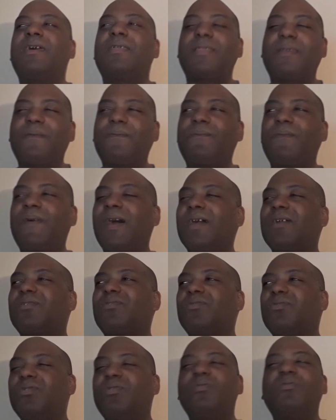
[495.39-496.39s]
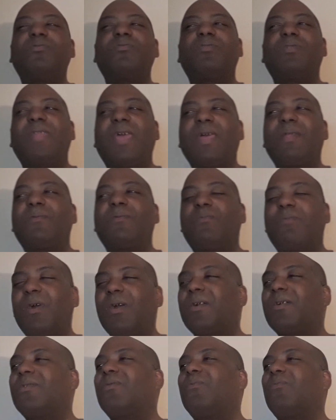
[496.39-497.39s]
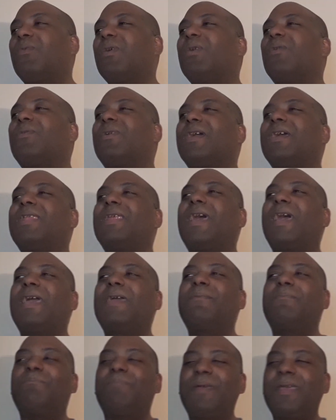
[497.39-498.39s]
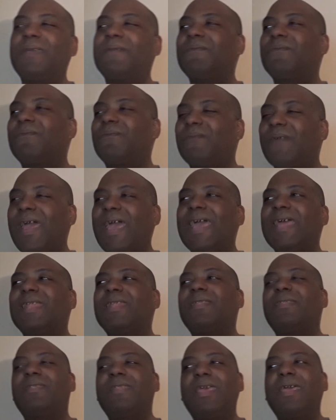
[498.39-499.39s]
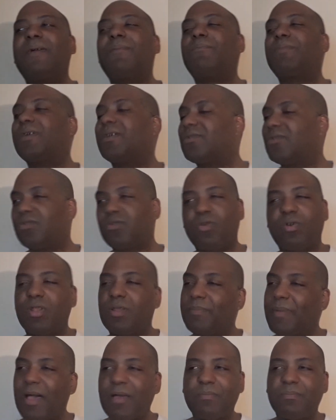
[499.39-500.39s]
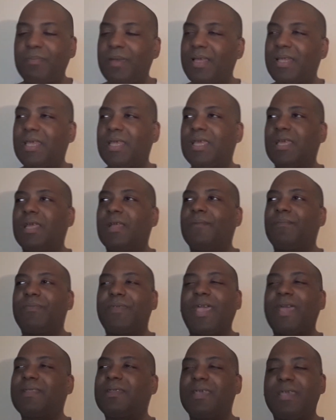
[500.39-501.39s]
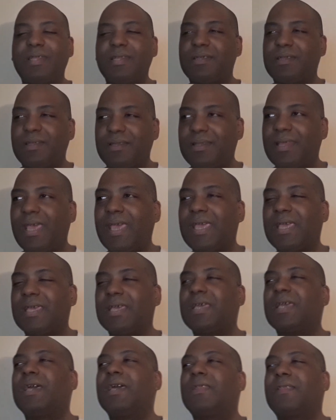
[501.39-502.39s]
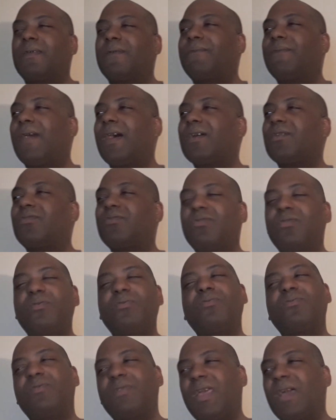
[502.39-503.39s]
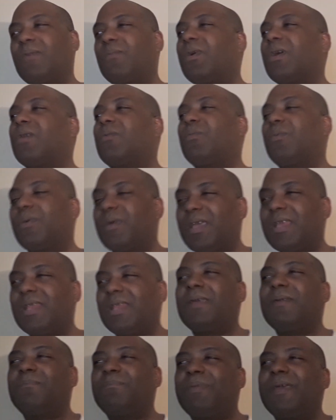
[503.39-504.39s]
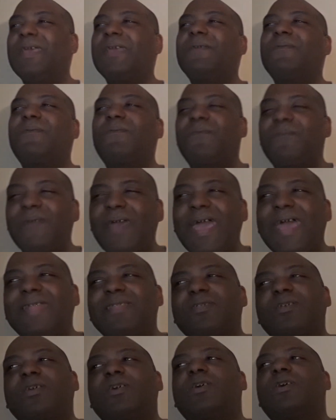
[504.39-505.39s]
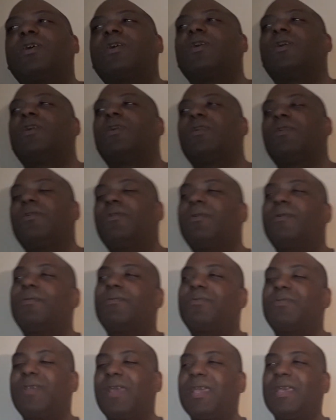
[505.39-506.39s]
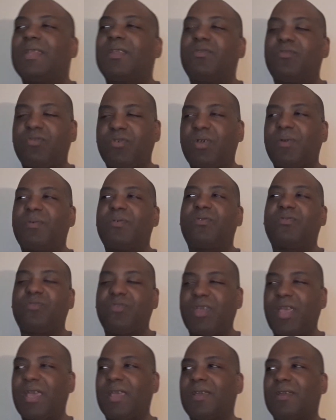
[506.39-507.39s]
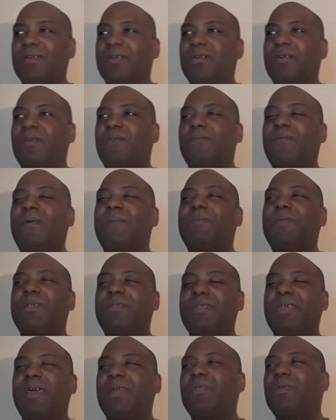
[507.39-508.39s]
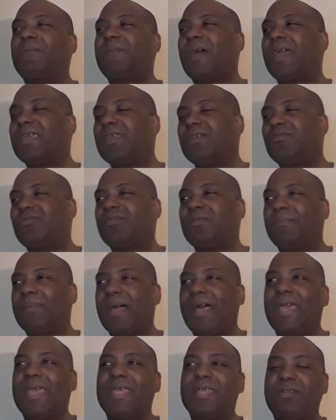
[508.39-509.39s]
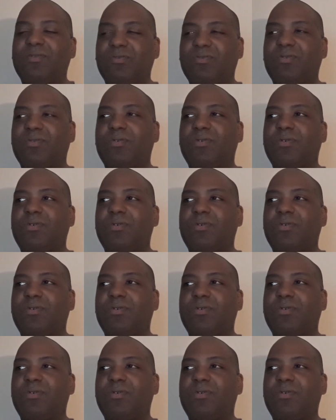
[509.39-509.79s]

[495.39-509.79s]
The Fox News Network will get a big fat damn, because it's all about money at the end of the day. The Fox News Network will get a big fat, you know what I'm saying, insurance check from the death of Ayesha Baines.